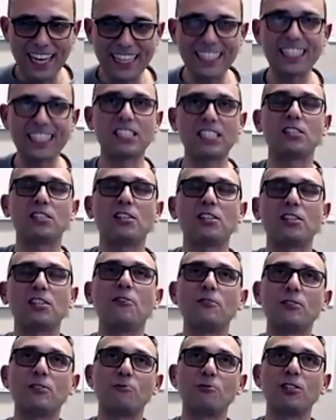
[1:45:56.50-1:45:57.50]
this stuff
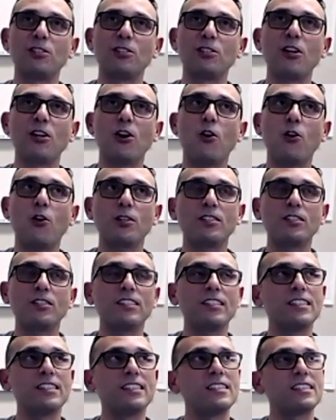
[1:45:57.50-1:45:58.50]
it's really hard
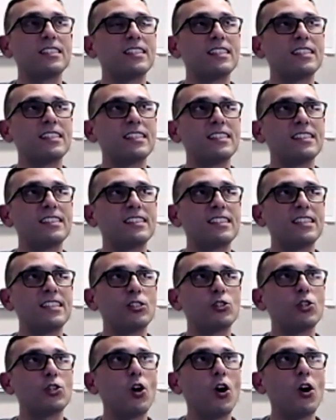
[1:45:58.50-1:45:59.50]
to to to
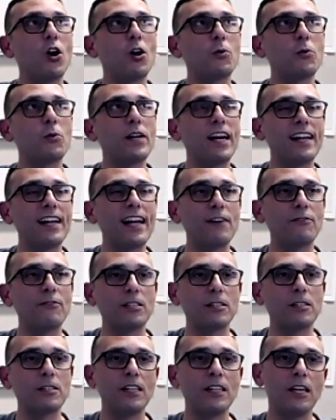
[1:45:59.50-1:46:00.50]
talk without having
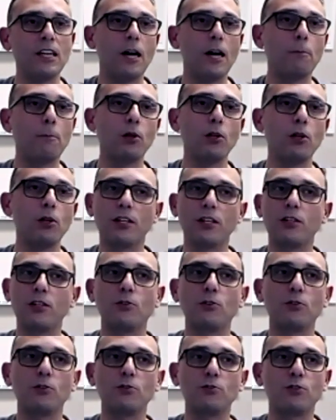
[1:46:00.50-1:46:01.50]
a, a
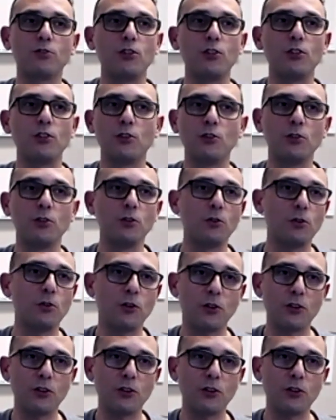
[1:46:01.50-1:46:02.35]
political skew or